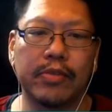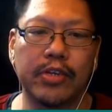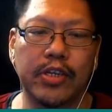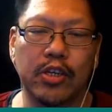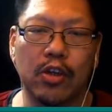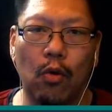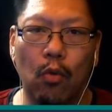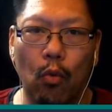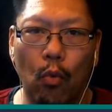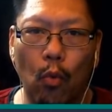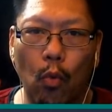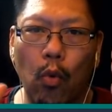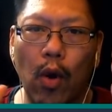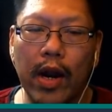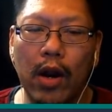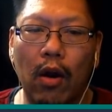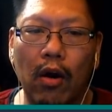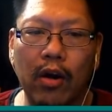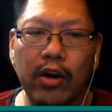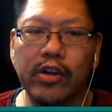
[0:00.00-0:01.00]
So,
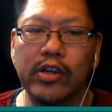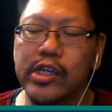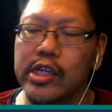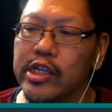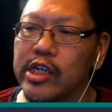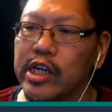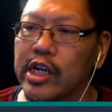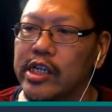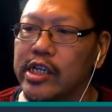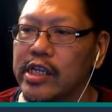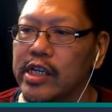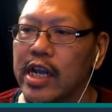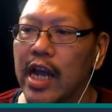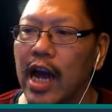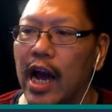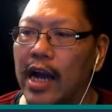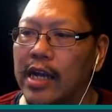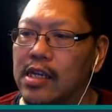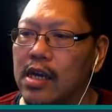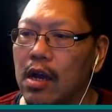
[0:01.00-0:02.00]
what are your suggestions,
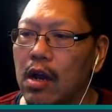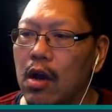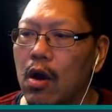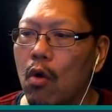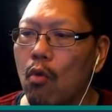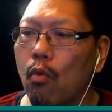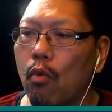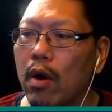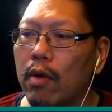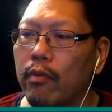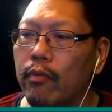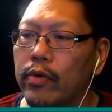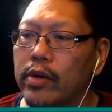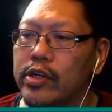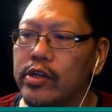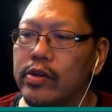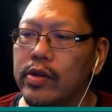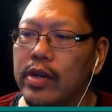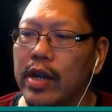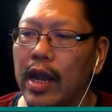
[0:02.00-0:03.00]
guys? What
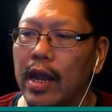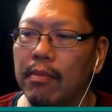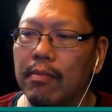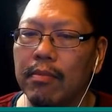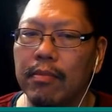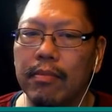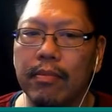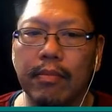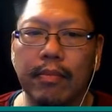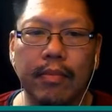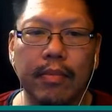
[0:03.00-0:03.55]
would you name